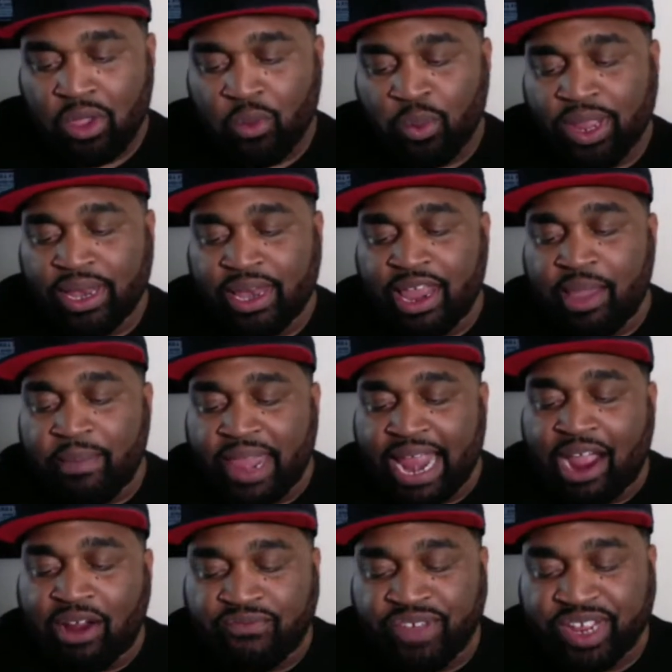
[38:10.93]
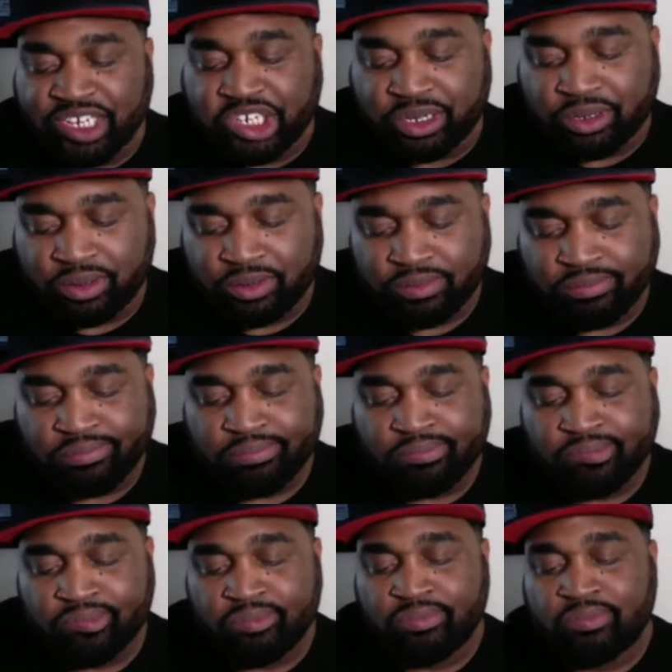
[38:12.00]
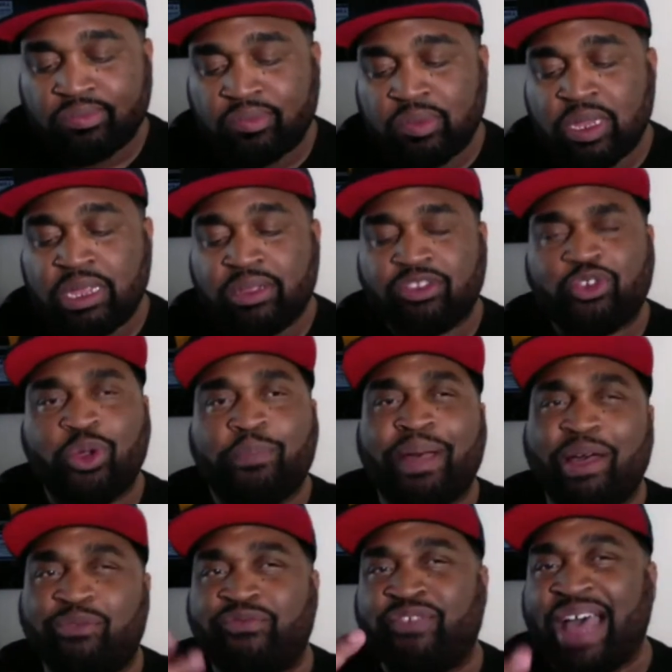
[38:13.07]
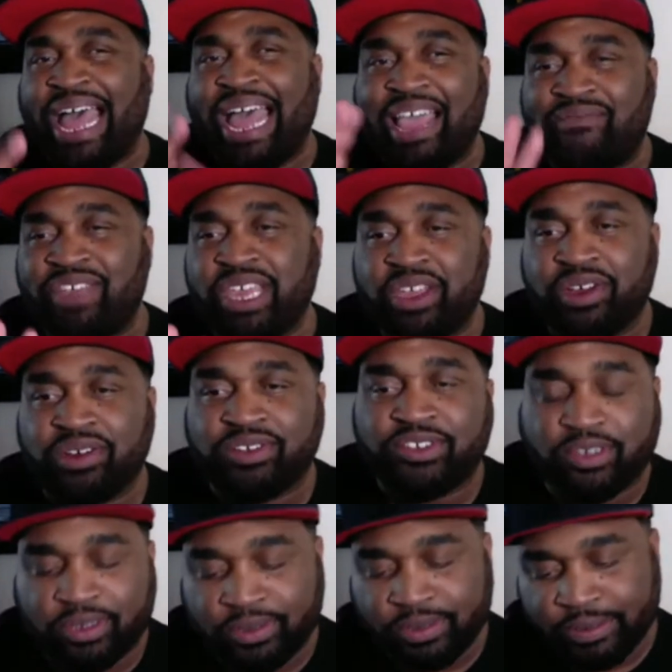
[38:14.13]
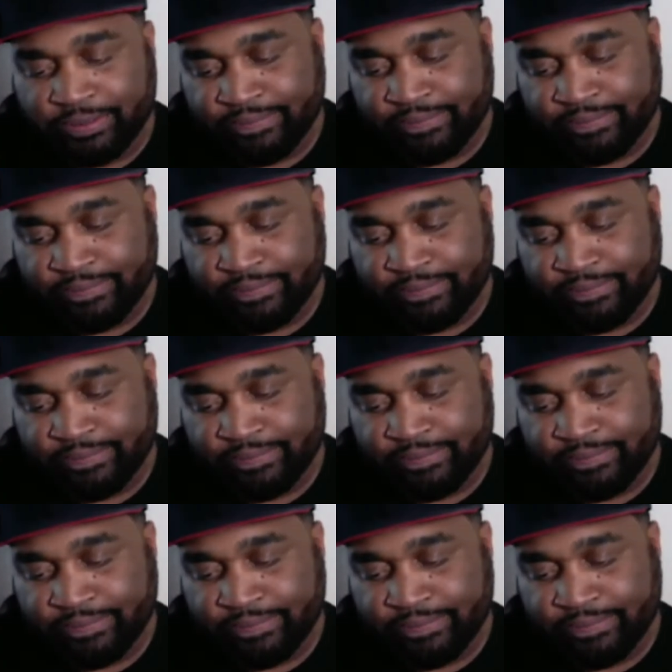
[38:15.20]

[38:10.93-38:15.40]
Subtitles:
We limit our vision to about 5 years.